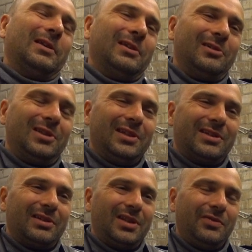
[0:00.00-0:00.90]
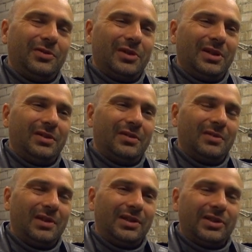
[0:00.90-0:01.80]
It doesn't give you any,
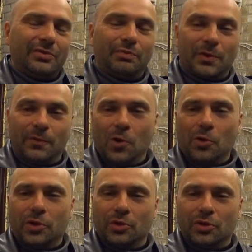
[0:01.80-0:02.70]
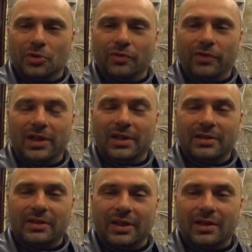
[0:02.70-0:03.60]
it doesn't provoke you to do
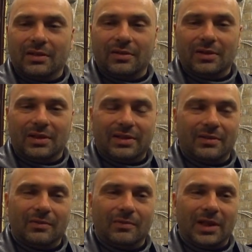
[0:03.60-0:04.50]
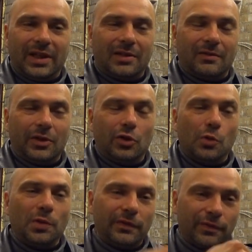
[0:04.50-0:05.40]
things. Like, it doesn't, like, when you open the